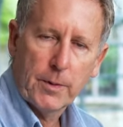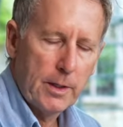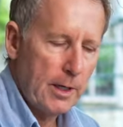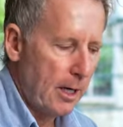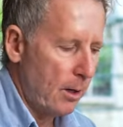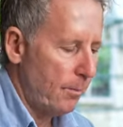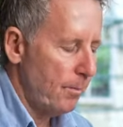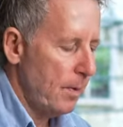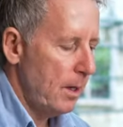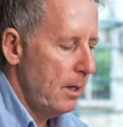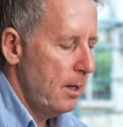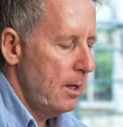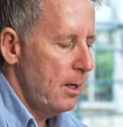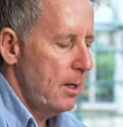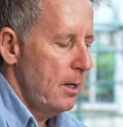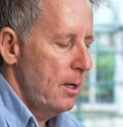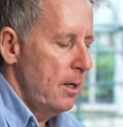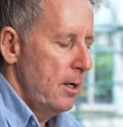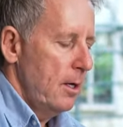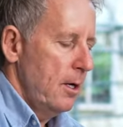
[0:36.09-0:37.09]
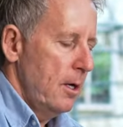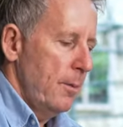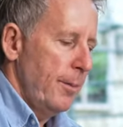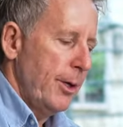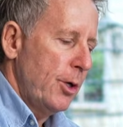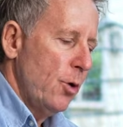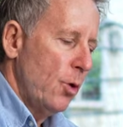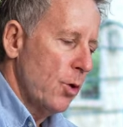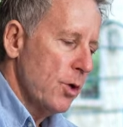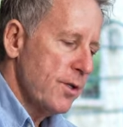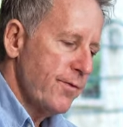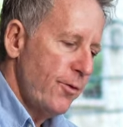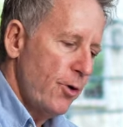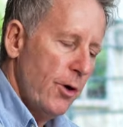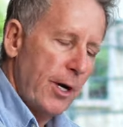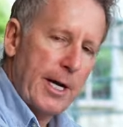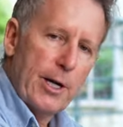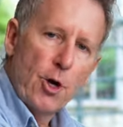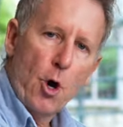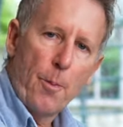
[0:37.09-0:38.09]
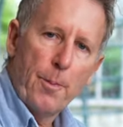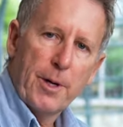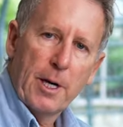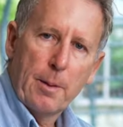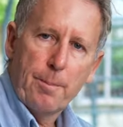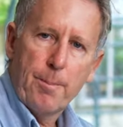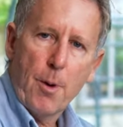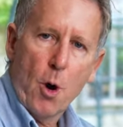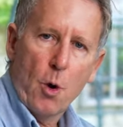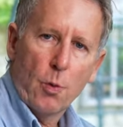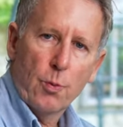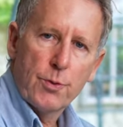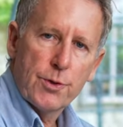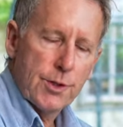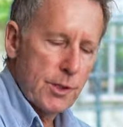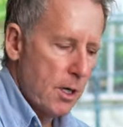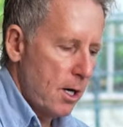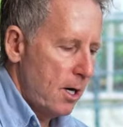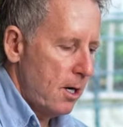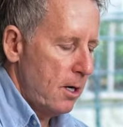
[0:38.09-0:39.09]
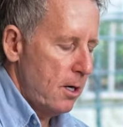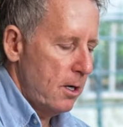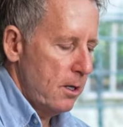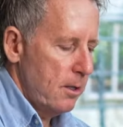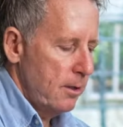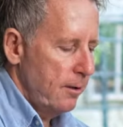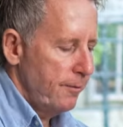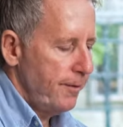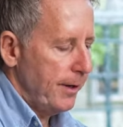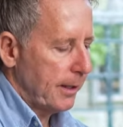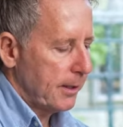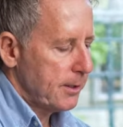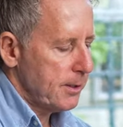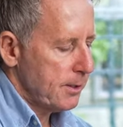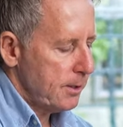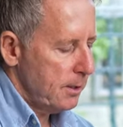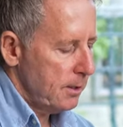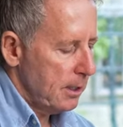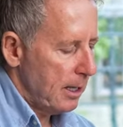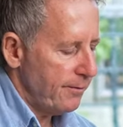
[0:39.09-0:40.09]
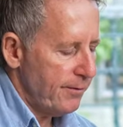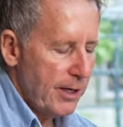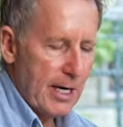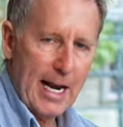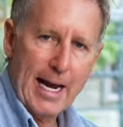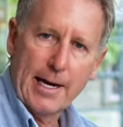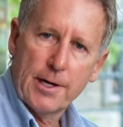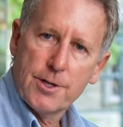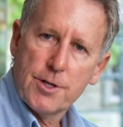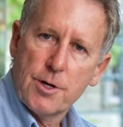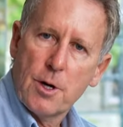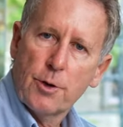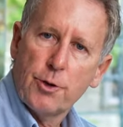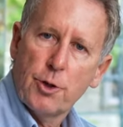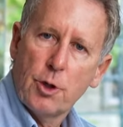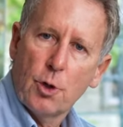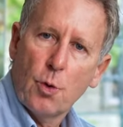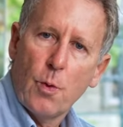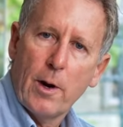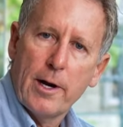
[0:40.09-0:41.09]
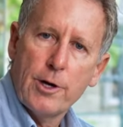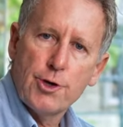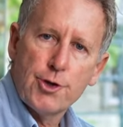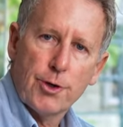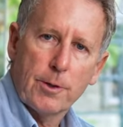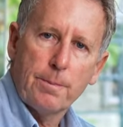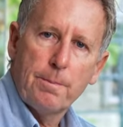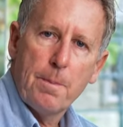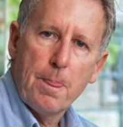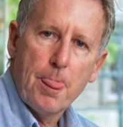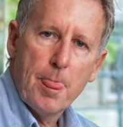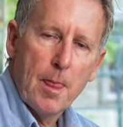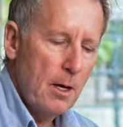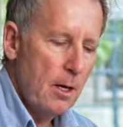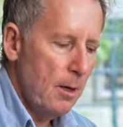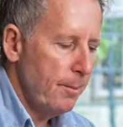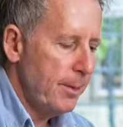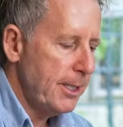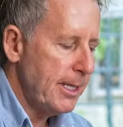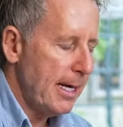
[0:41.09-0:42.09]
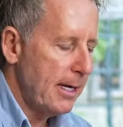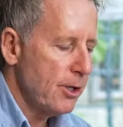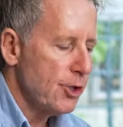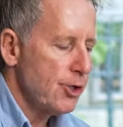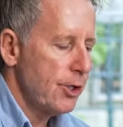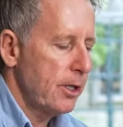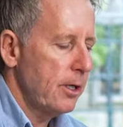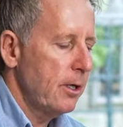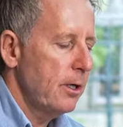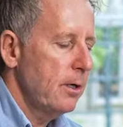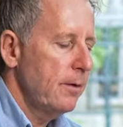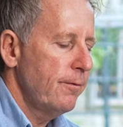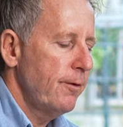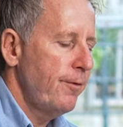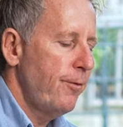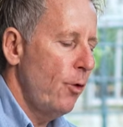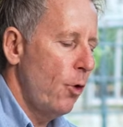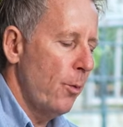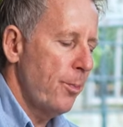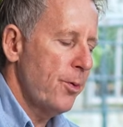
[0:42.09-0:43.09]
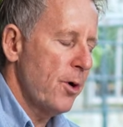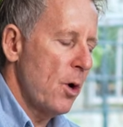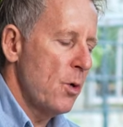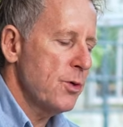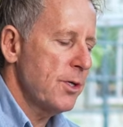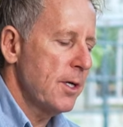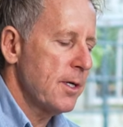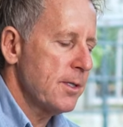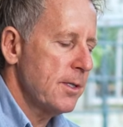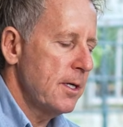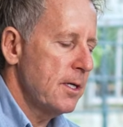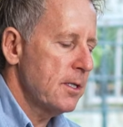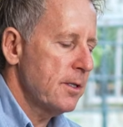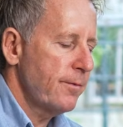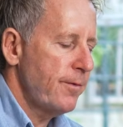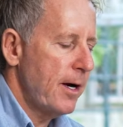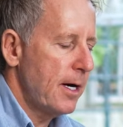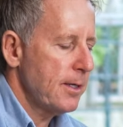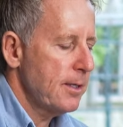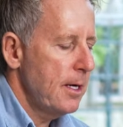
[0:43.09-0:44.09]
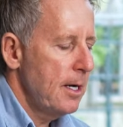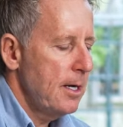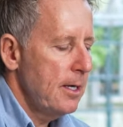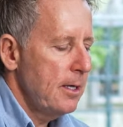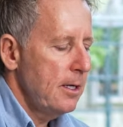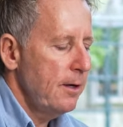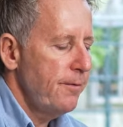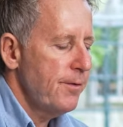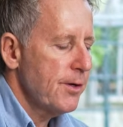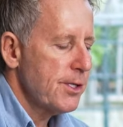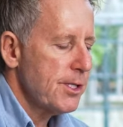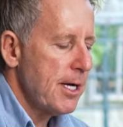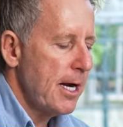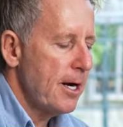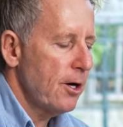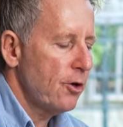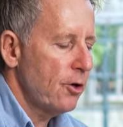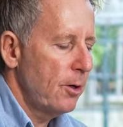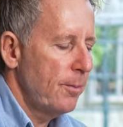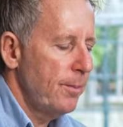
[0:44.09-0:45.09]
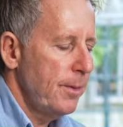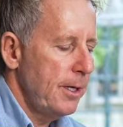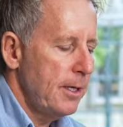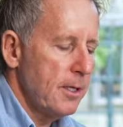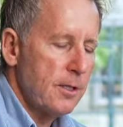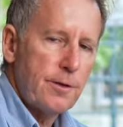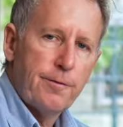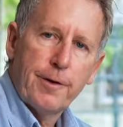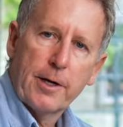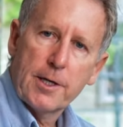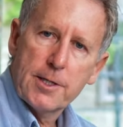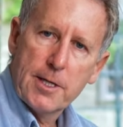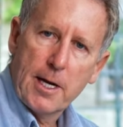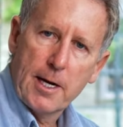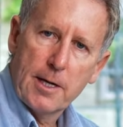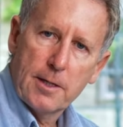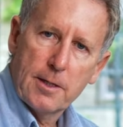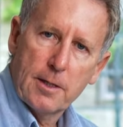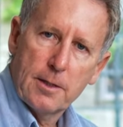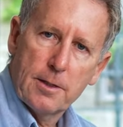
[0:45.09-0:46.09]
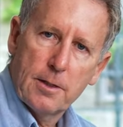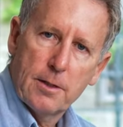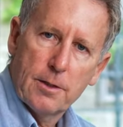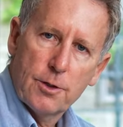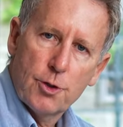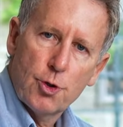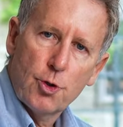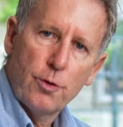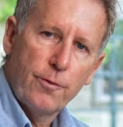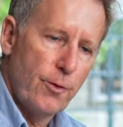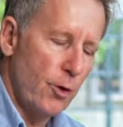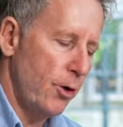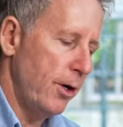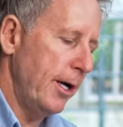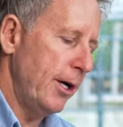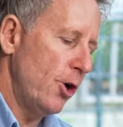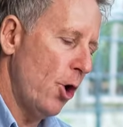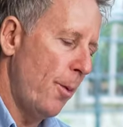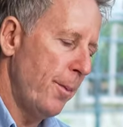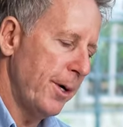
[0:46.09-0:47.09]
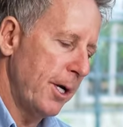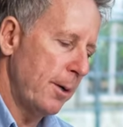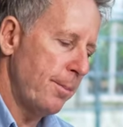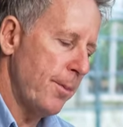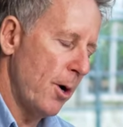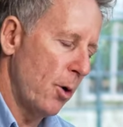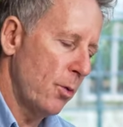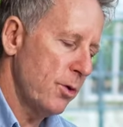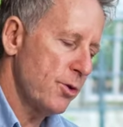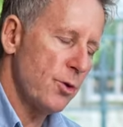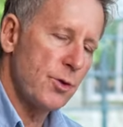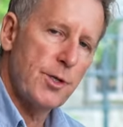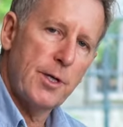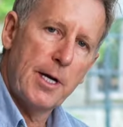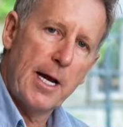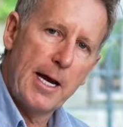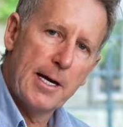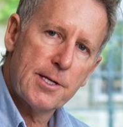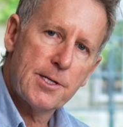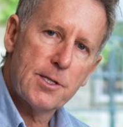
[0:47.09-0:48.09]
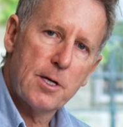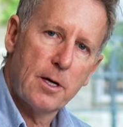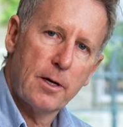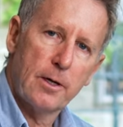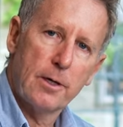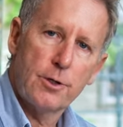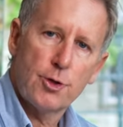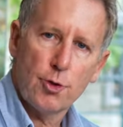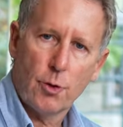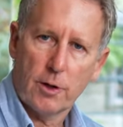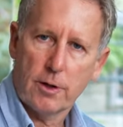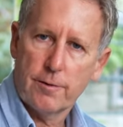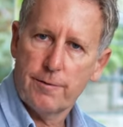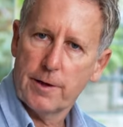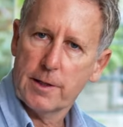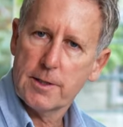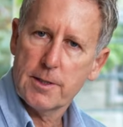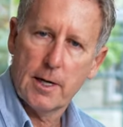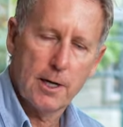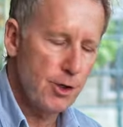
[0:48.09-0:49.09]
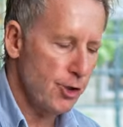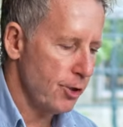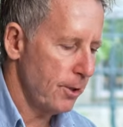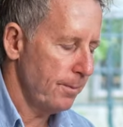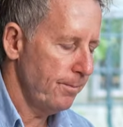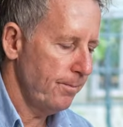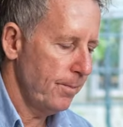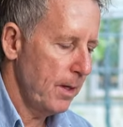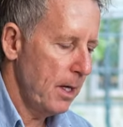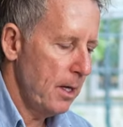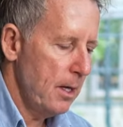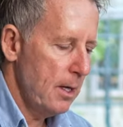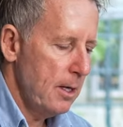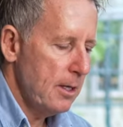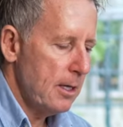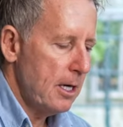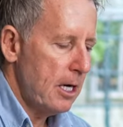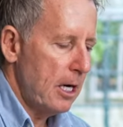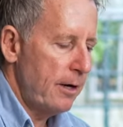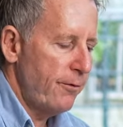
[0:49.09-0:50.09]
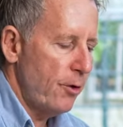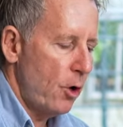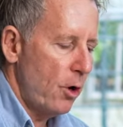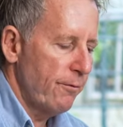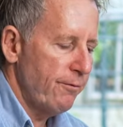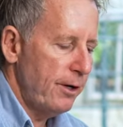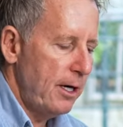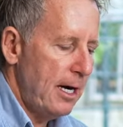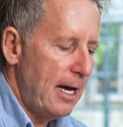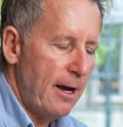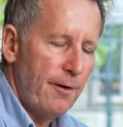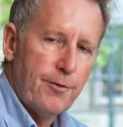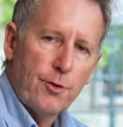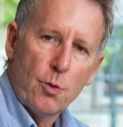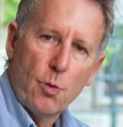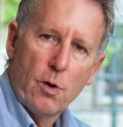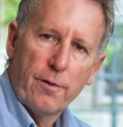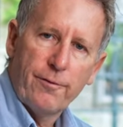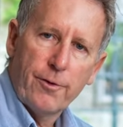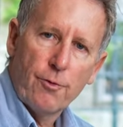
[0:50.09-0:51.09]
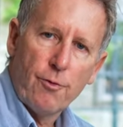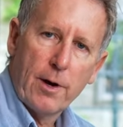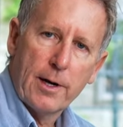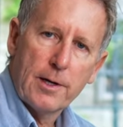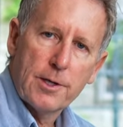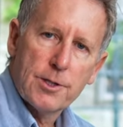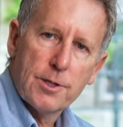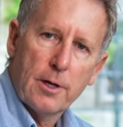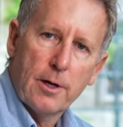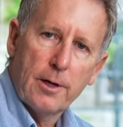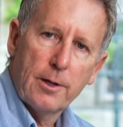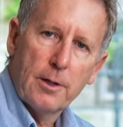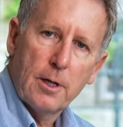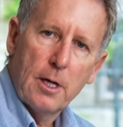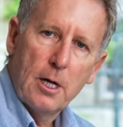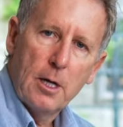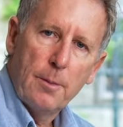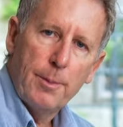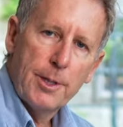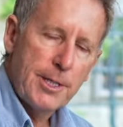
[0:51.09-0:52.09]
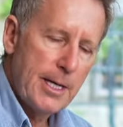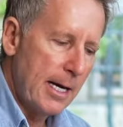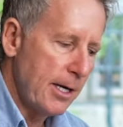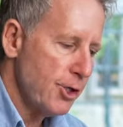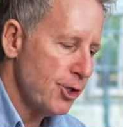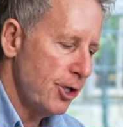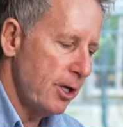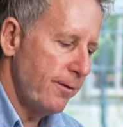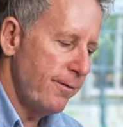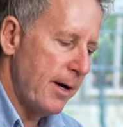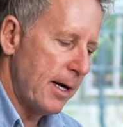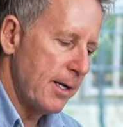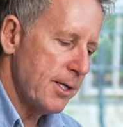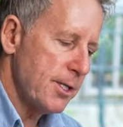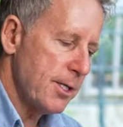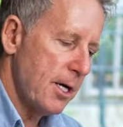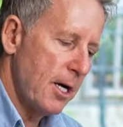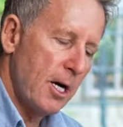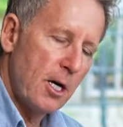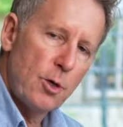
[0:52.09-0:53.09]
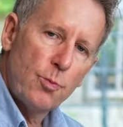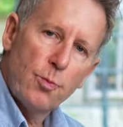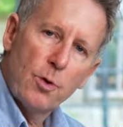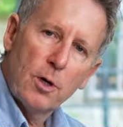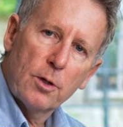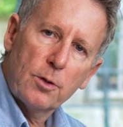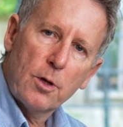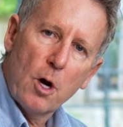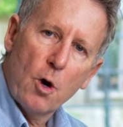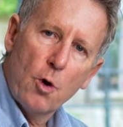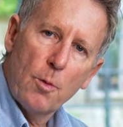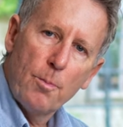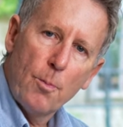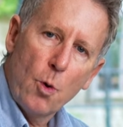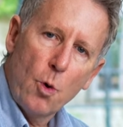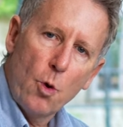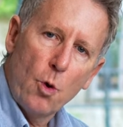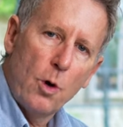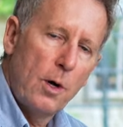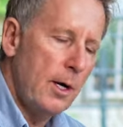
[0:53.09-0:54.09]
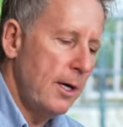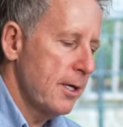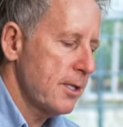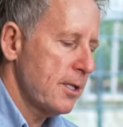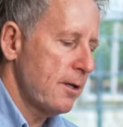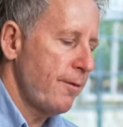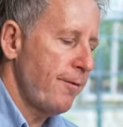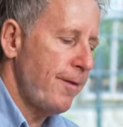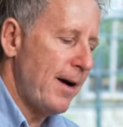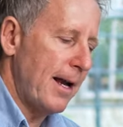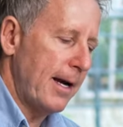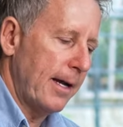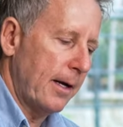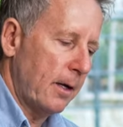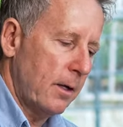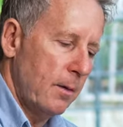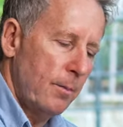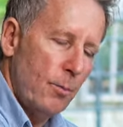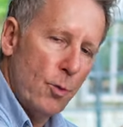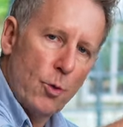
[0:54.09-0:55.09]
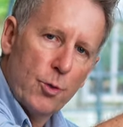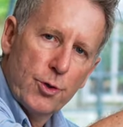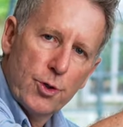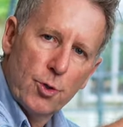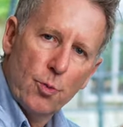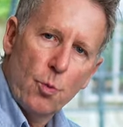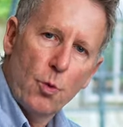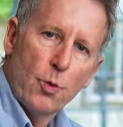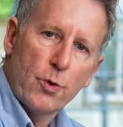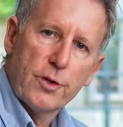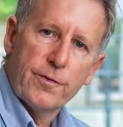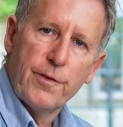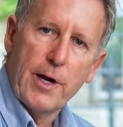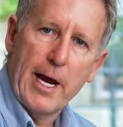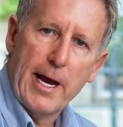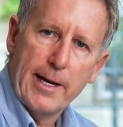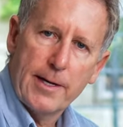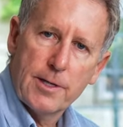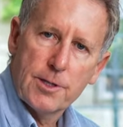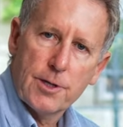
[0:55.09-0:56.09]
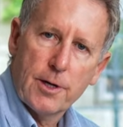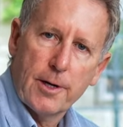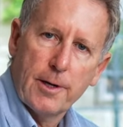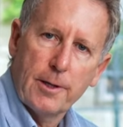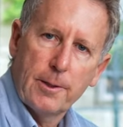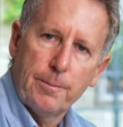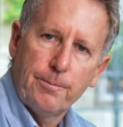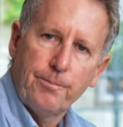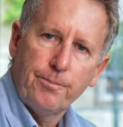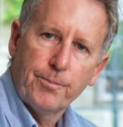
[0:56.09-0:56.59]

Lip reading: Now, because the innominate bones are fixed and the legs are out of the equation, potentially the thought process is that if the sacrum is fixated to the innominate bone, so it's an SI joint fixation, either on the left or on the right side, potentially that side will go more cephalic, more towards the head side.